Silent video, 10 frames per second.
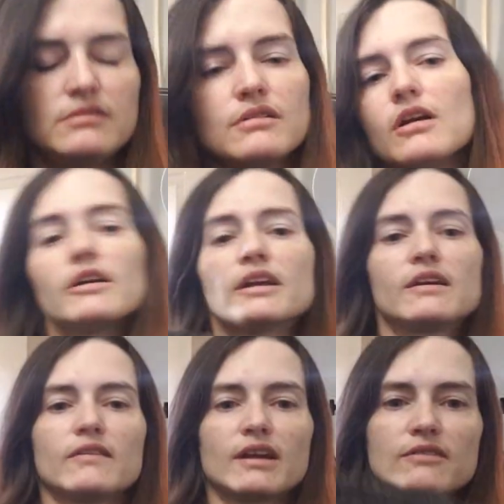
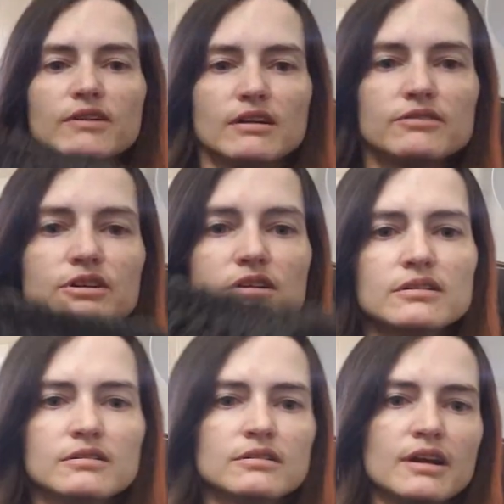cardigan that I've ever
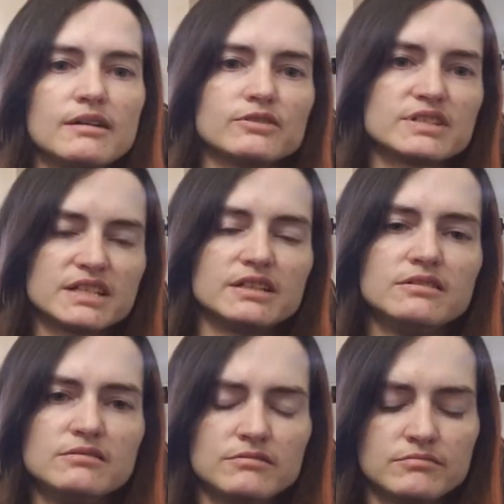did.
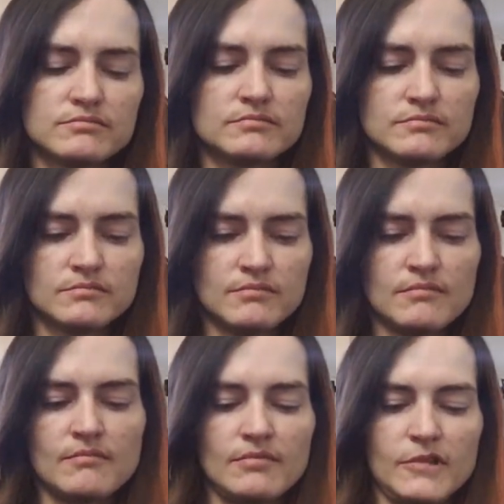
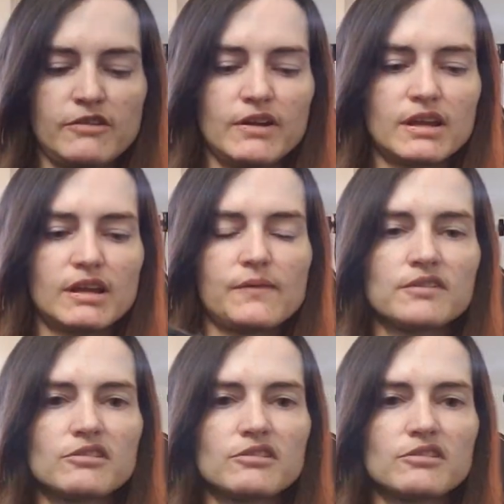If I can get this